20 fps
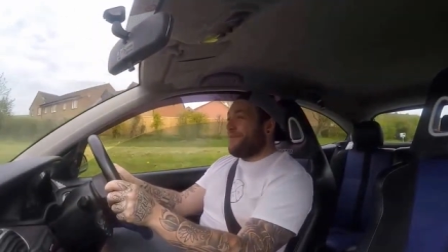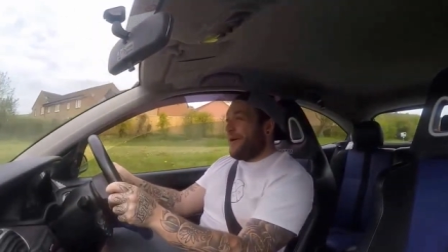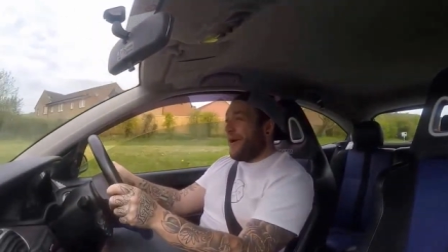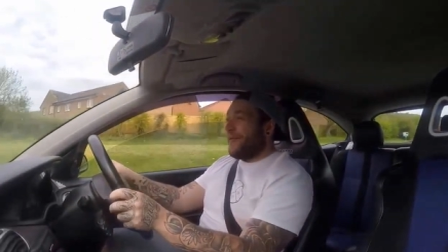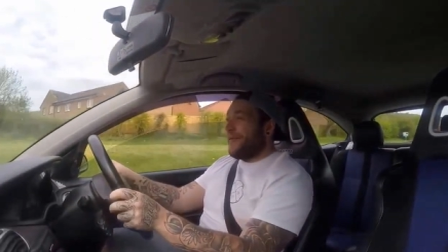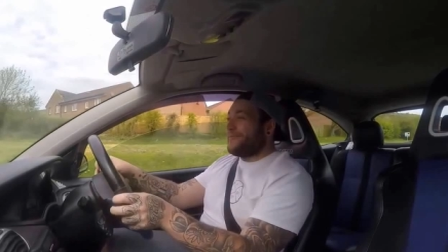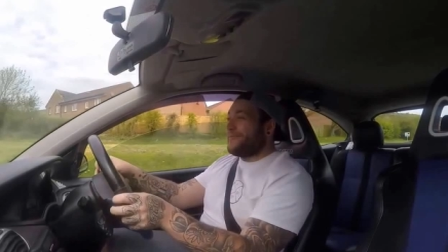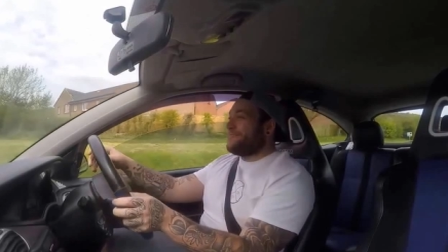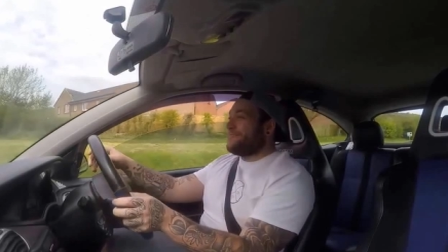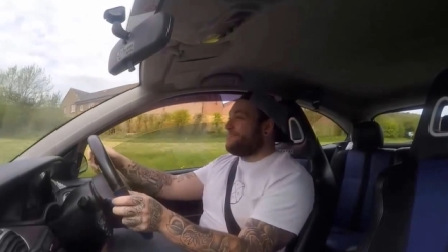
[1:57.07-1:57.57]

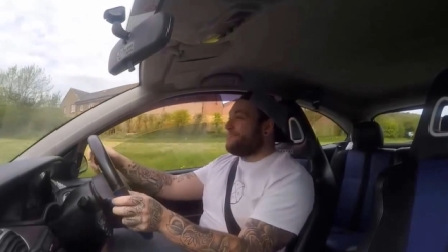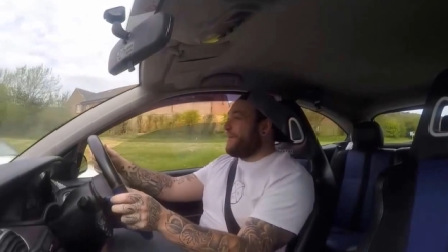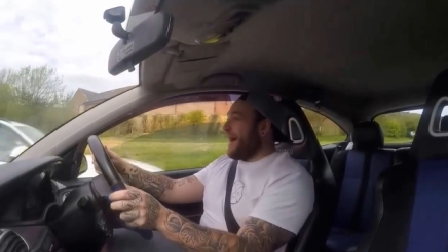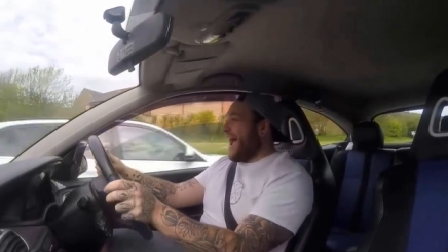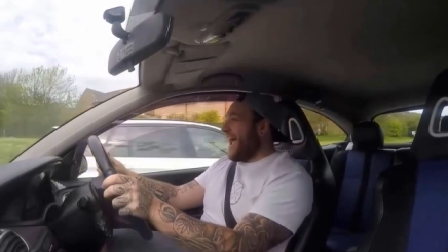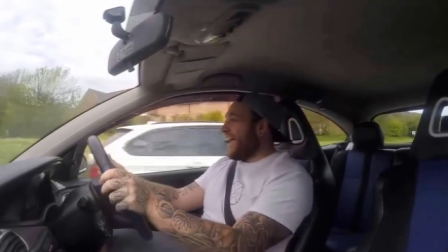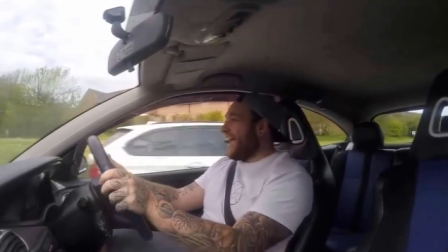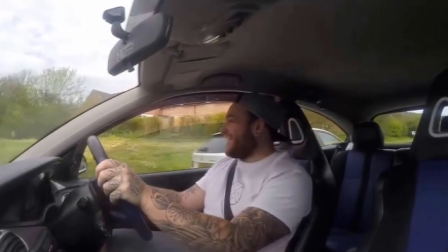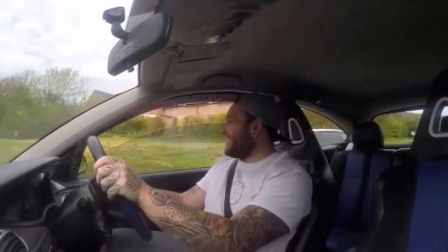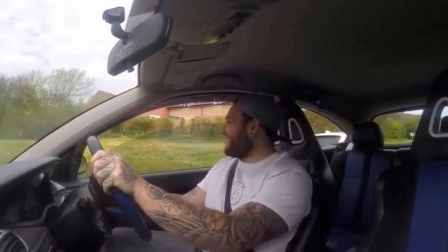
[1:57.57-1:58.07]
pops and
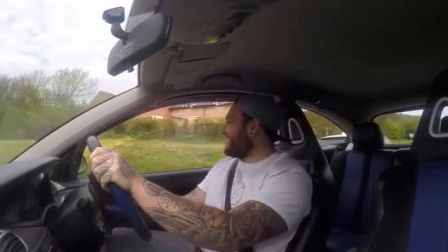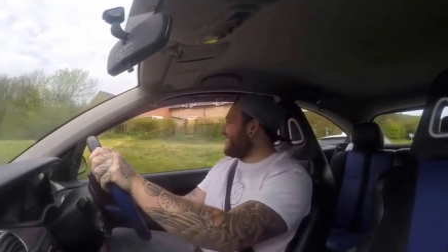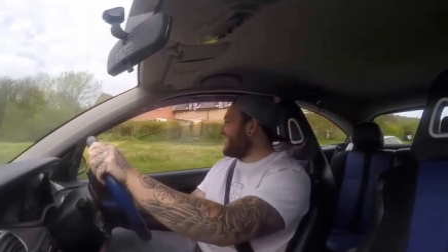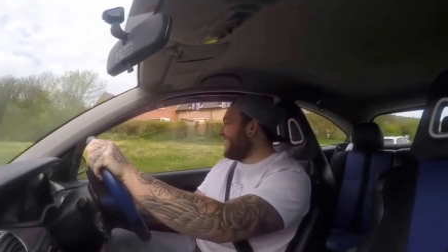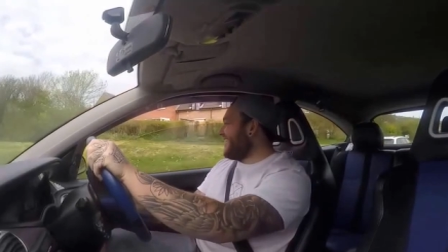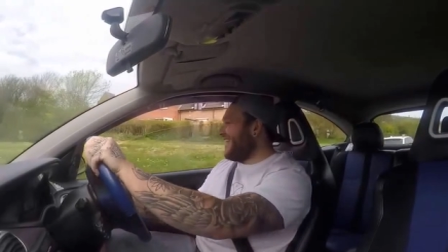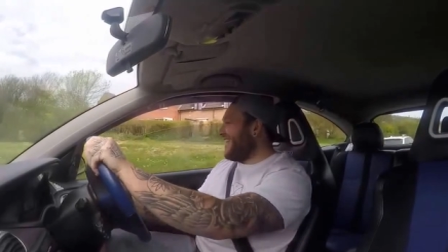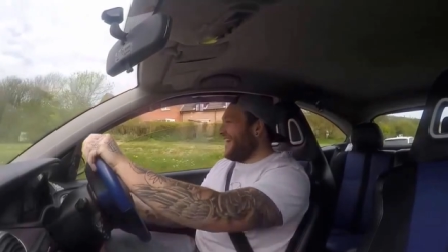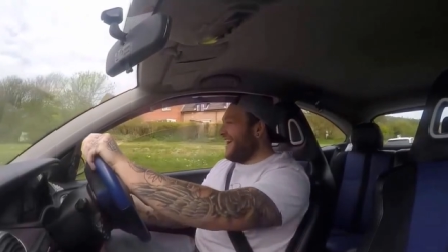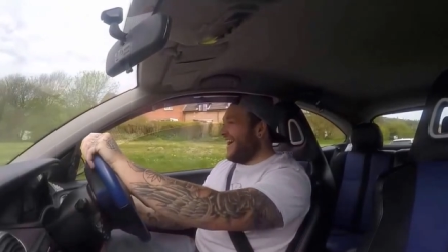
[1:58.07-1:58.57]
bangs
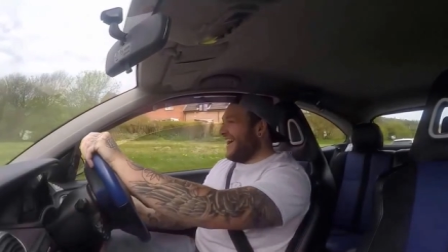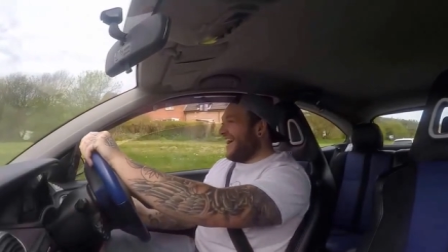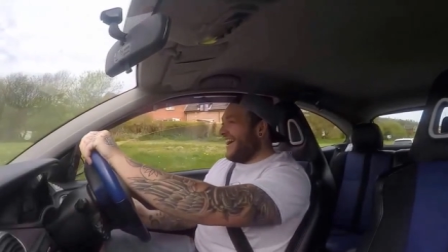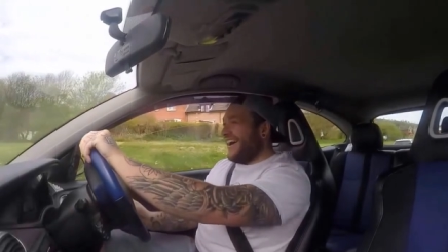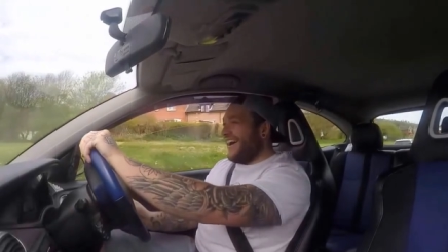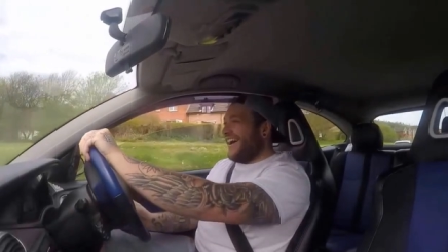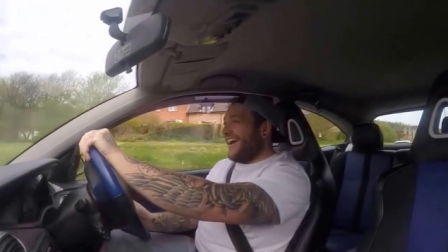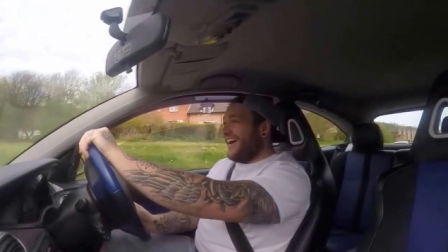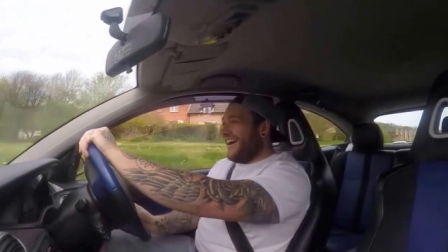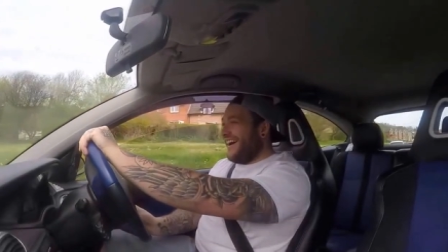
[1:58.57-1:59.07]

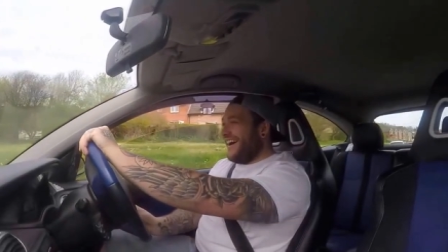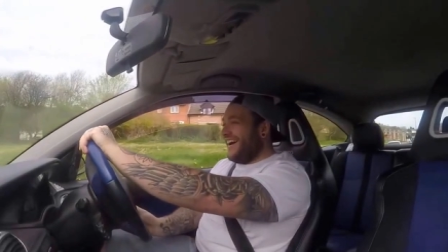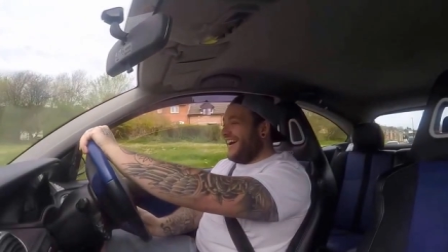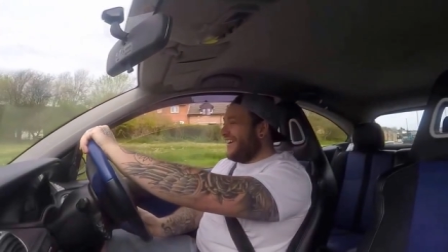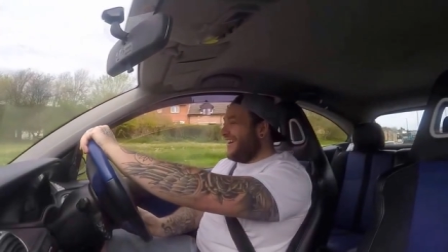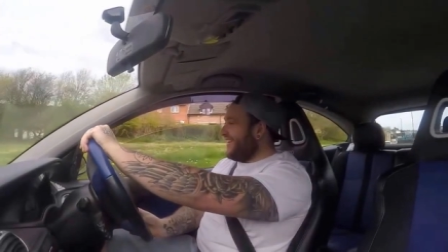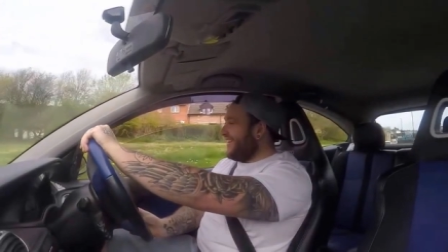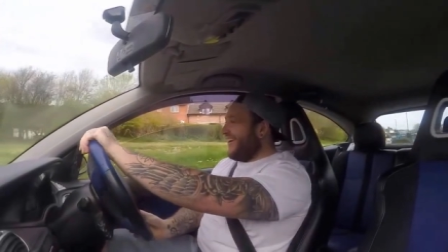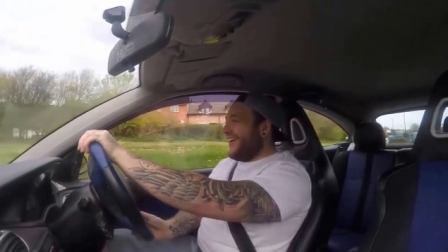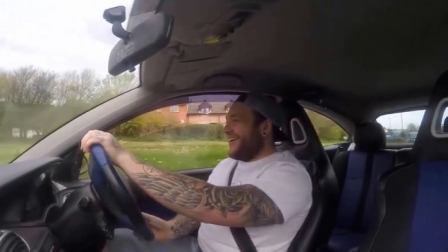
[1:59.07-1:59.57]

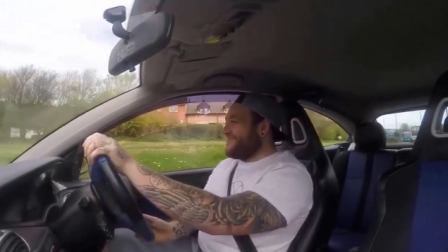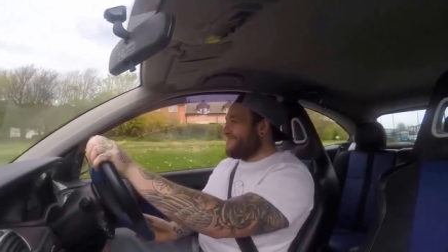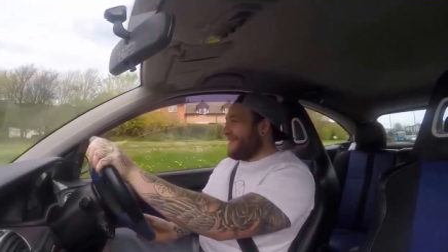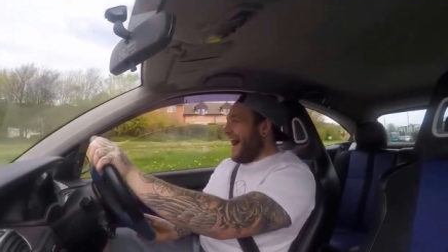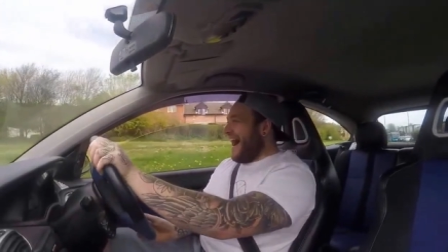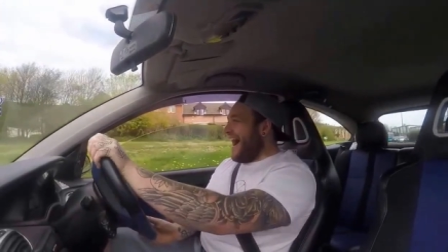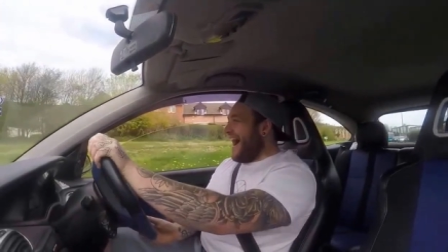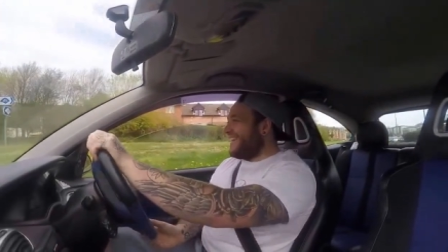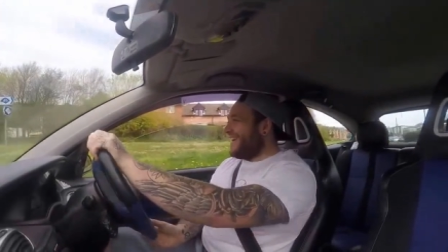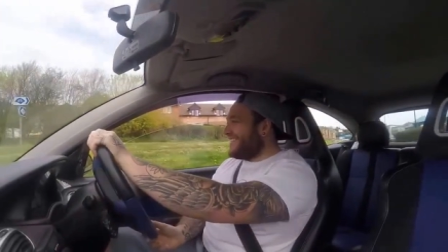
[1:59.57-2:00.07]
like
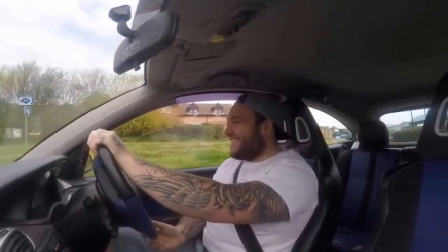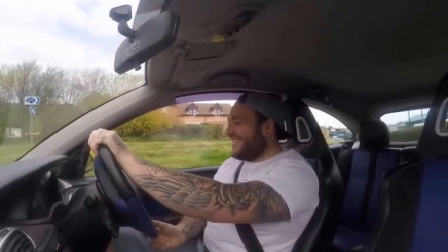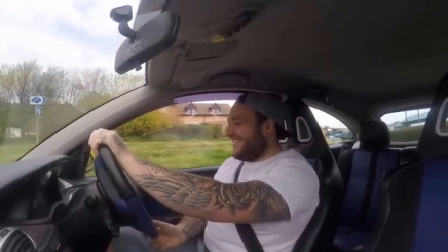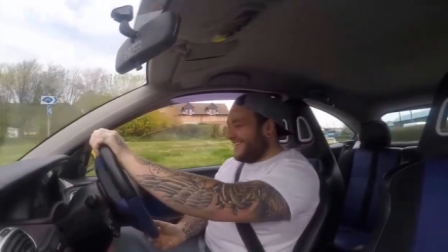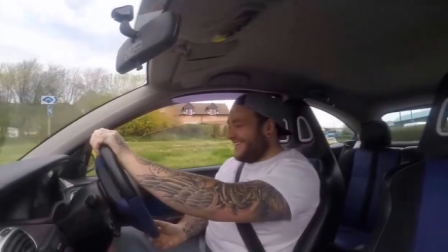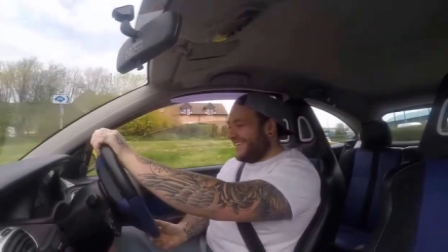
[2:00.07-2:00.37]
mad.